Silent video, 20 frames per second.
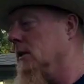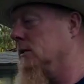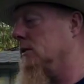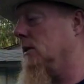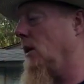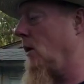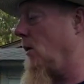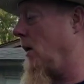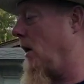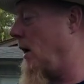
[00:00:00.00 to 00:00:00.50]

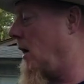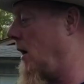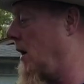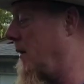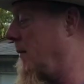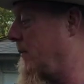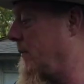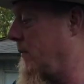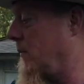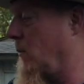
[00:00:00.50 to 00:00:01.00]
so
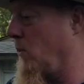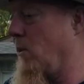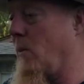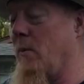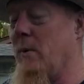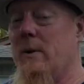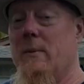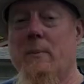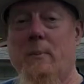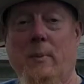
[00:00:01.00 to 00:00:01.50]
um, when
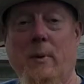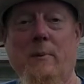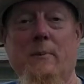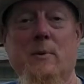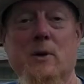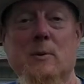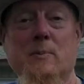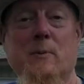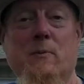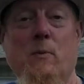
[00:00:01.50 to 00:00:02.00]
we
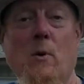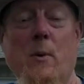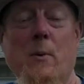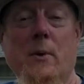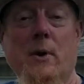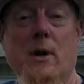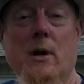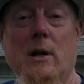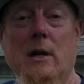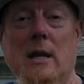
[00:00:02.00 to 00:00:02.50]
just before we were
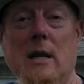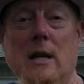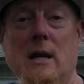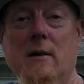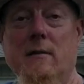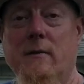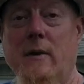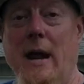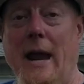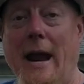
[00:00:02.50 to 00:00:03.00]
gonna
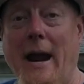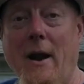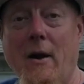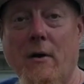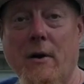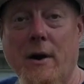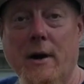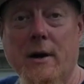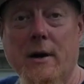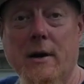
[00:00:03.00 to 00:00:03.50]
leave,
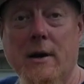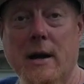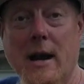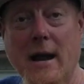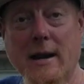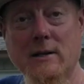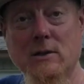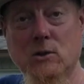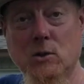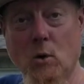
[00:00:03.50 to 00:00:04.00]
Aaron
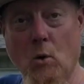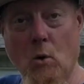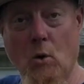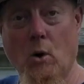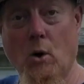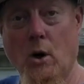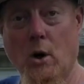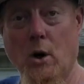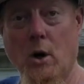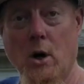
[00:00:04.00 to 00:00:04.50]
next
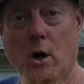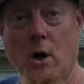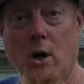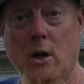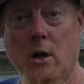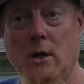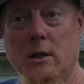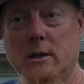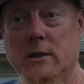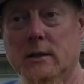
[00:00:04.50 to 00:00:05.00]
door
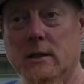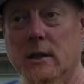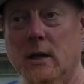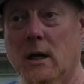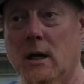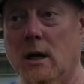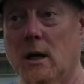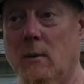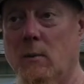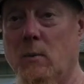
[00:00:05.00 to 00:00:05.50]

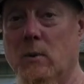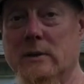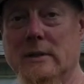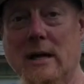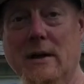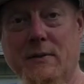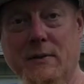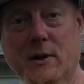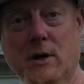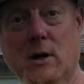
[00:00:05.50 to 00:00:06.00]
um, was
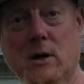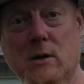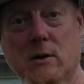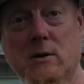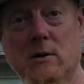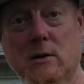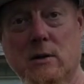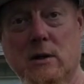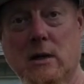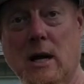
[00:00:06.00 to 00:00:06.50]
out there
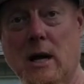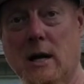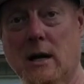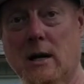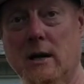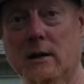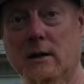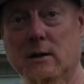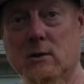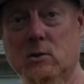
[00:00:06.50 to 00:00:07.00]
kind
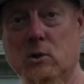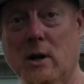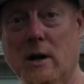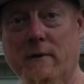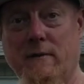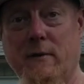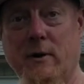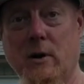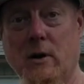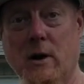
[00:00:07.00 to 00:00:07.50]
of trying
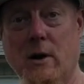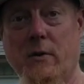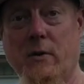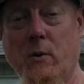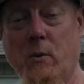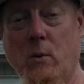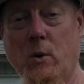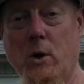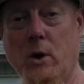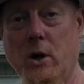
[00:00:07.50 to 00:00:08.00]
to figure out the
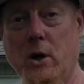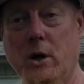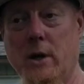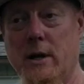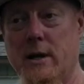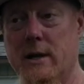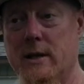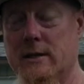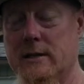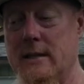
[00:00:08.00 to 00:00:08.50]
wood
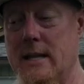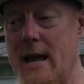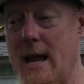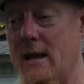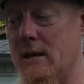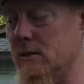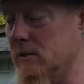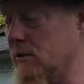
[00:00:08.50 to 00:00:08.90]
and this and that.